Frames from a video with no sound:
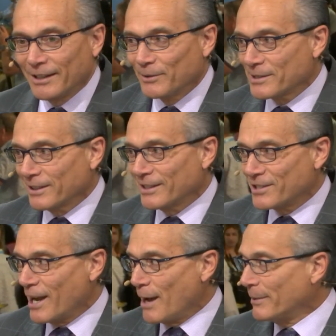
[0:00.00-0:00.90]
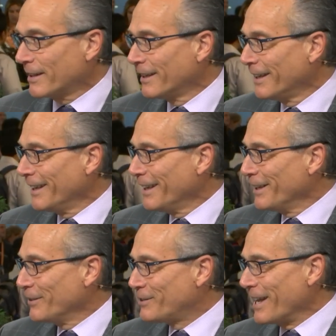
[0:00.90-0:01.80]
He was sort of jabbing.
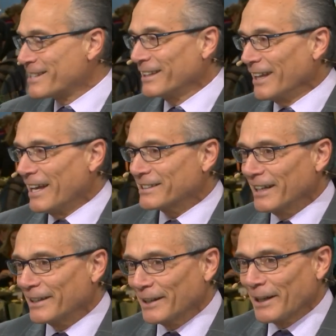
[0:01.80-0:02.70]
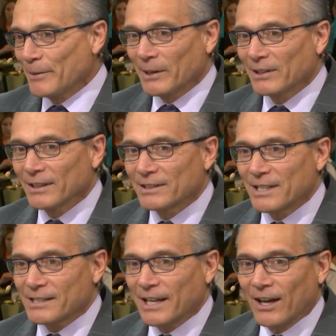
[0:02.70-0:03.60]
Jensen last night, like how about a little
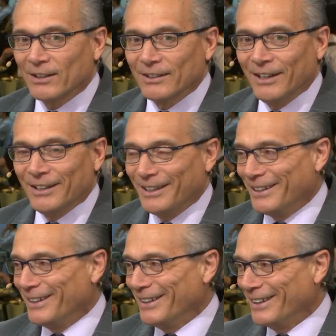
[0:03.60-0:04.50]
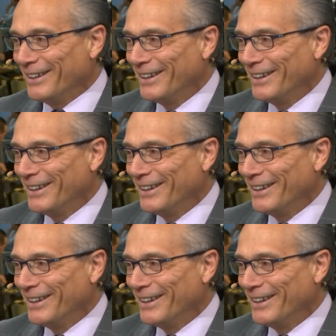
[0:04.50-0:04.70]
discount on, That's right.